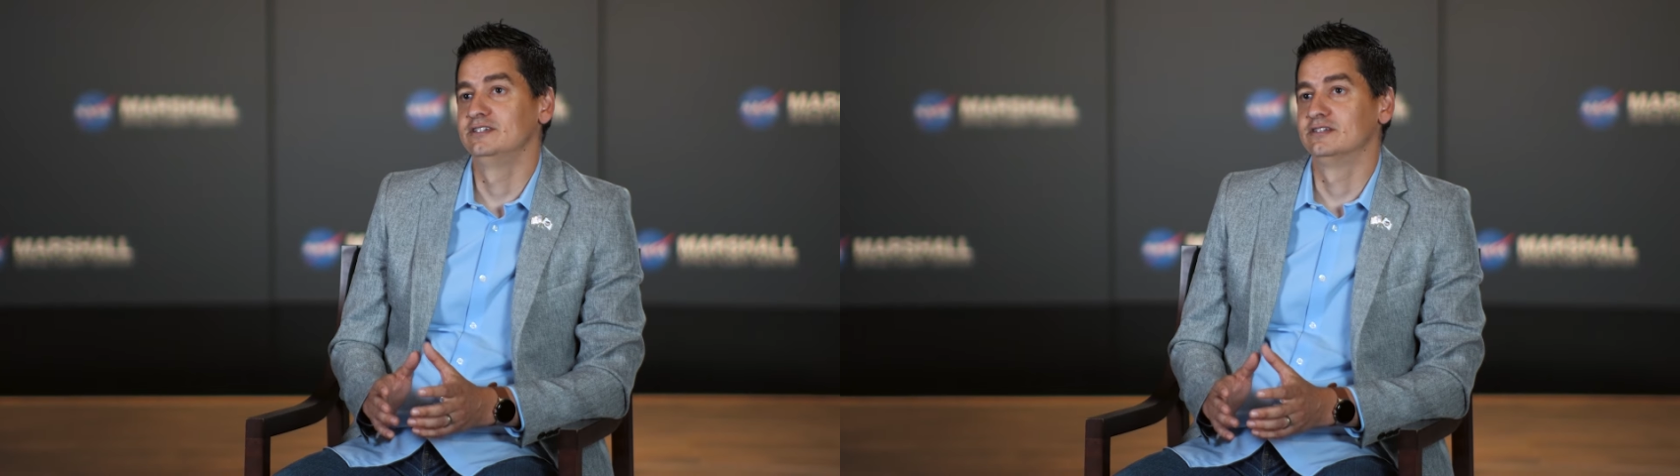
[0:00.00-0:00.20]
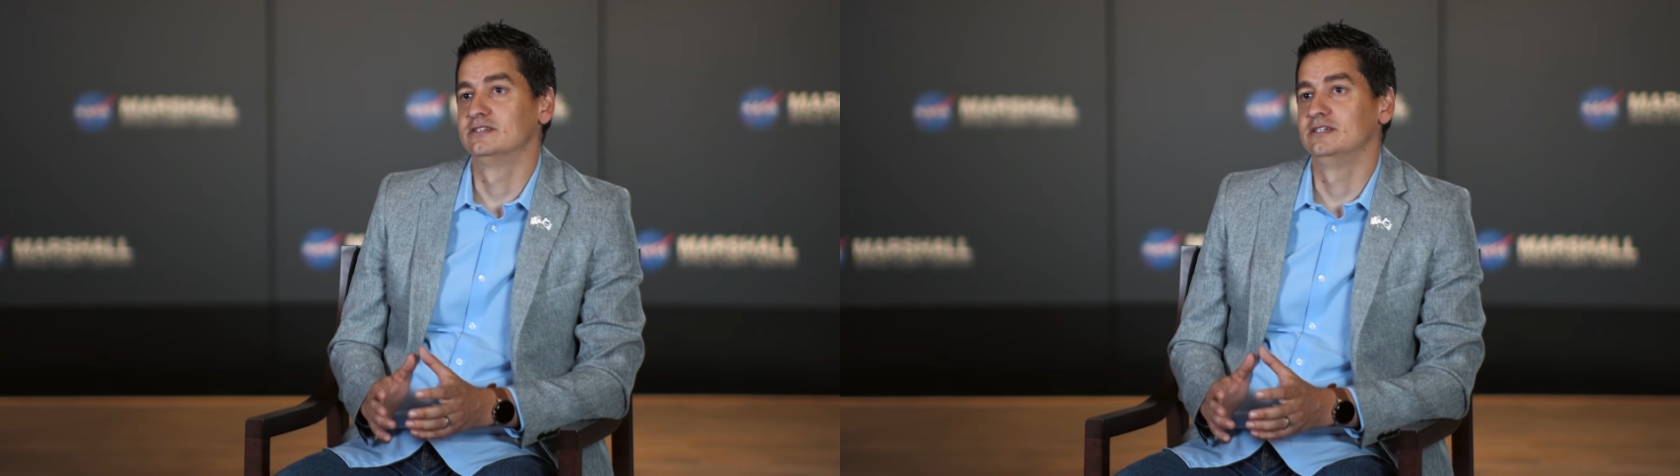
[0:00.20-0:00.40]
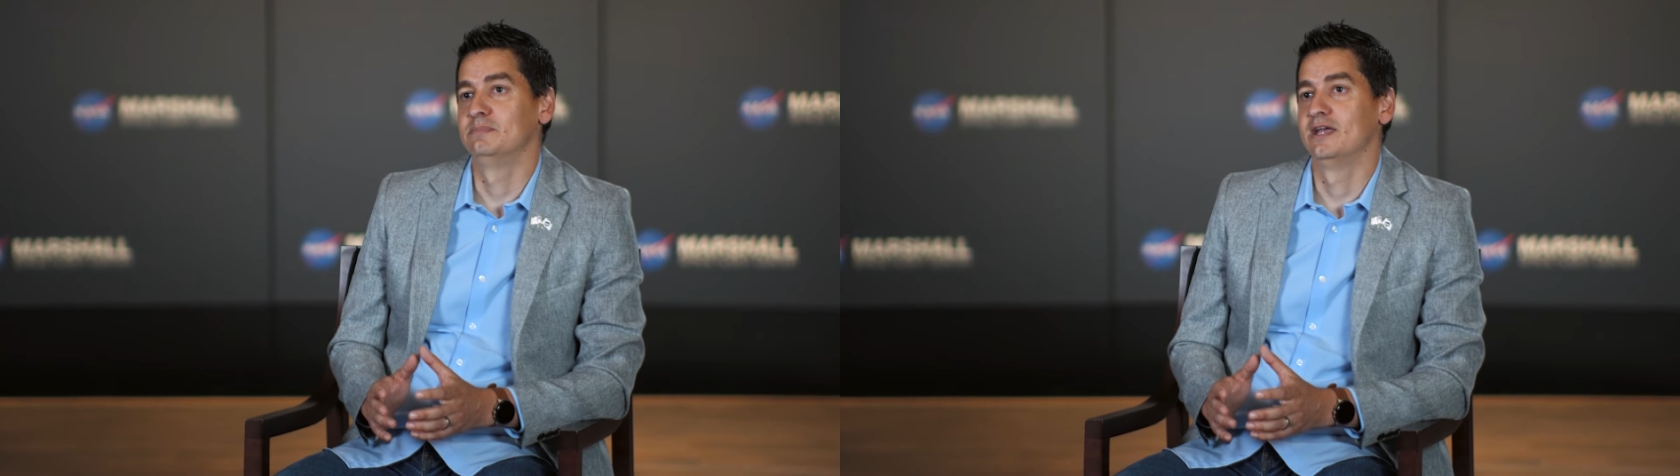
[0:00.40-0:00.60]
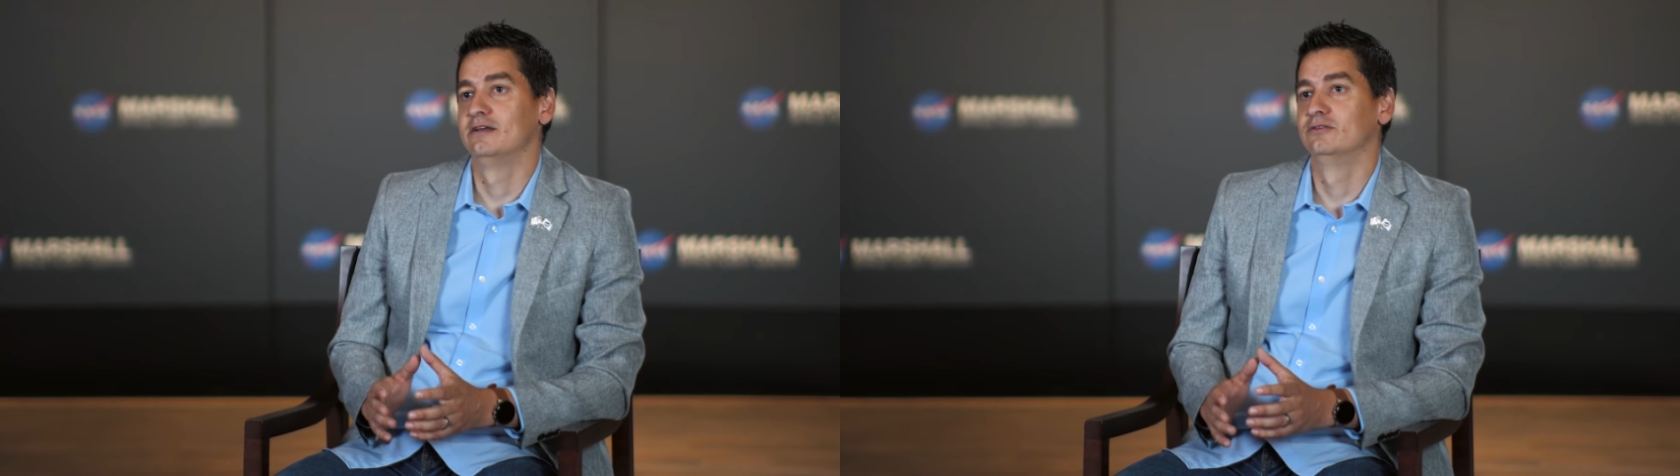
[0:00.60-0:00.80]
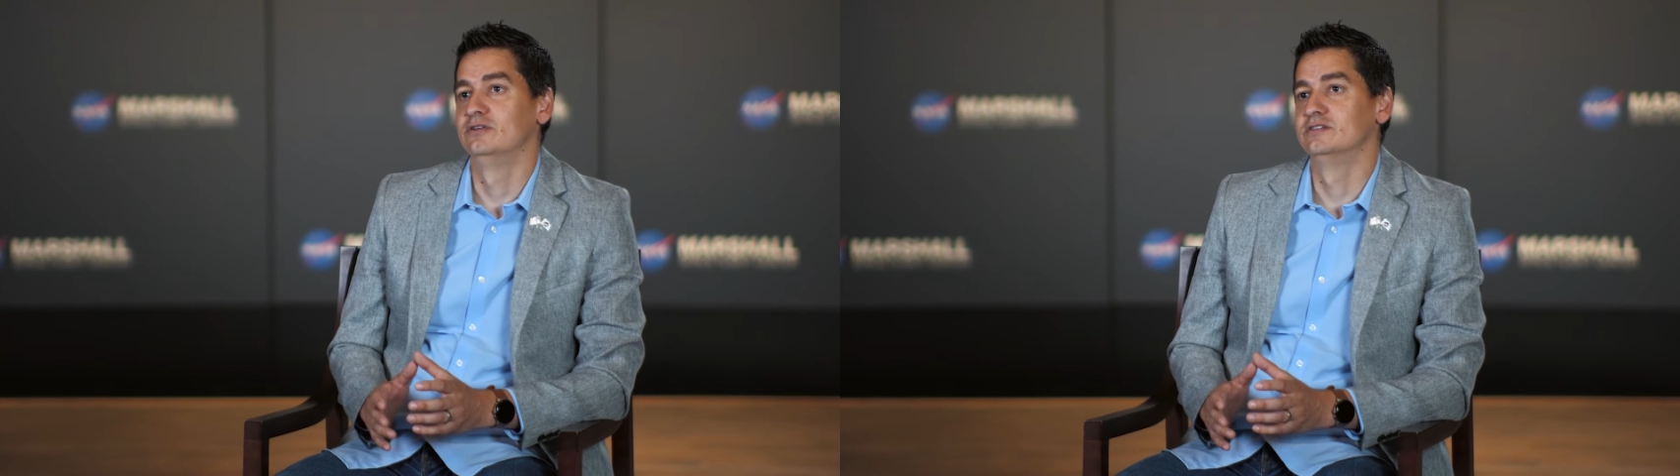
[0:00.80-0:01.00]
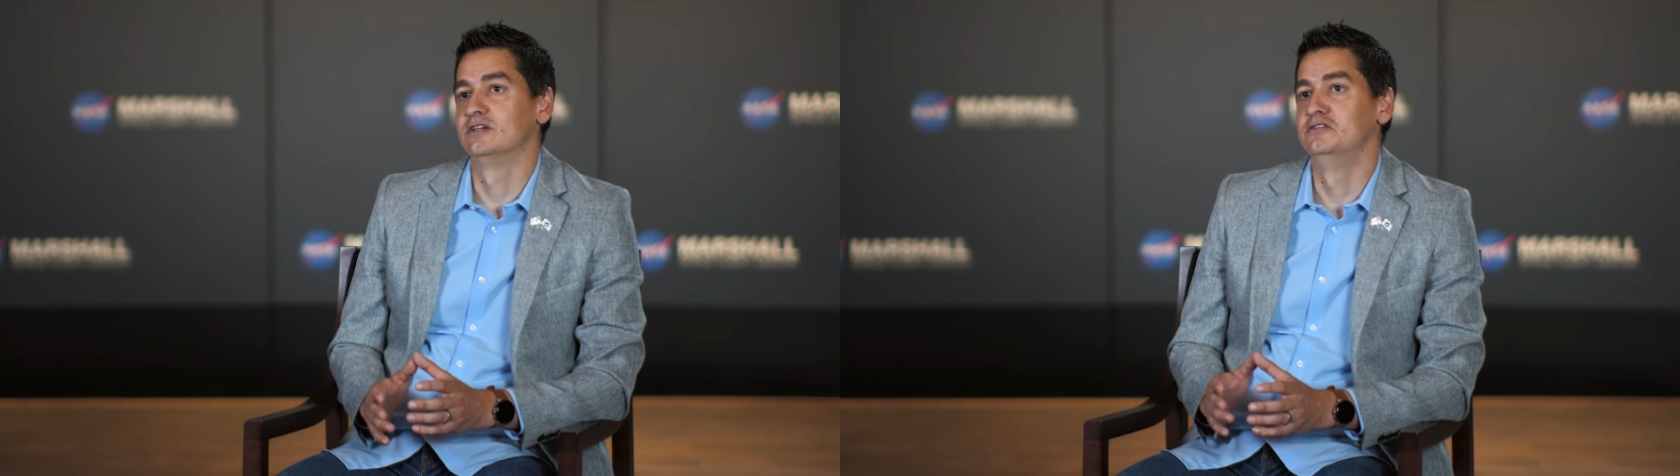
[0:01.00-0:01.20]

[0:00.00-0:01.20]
LISA-T payload is a